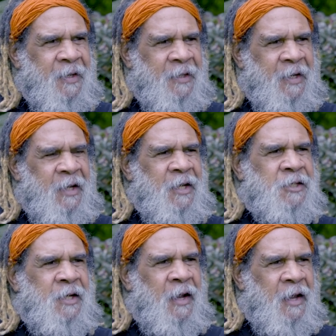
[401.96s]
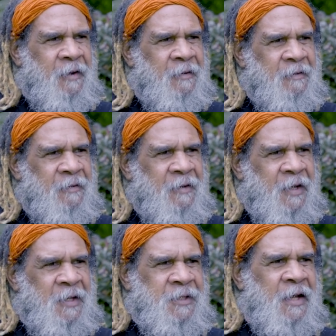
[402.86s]
they're getting scared
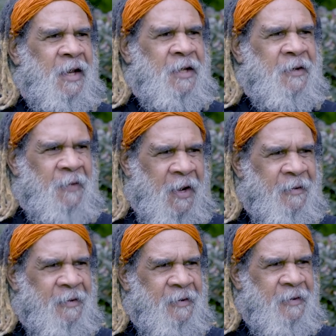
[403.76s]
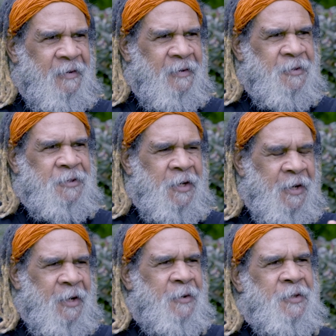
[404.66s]
and they're starting to run, because they
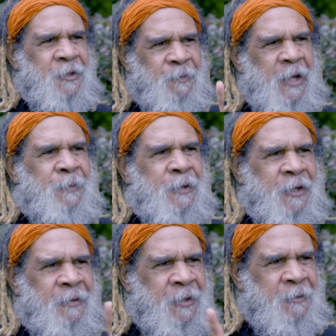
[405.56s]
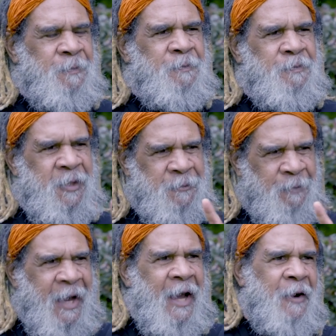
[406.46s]
know there's people and there's
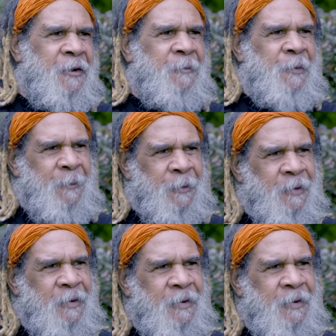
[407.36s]
power in the people.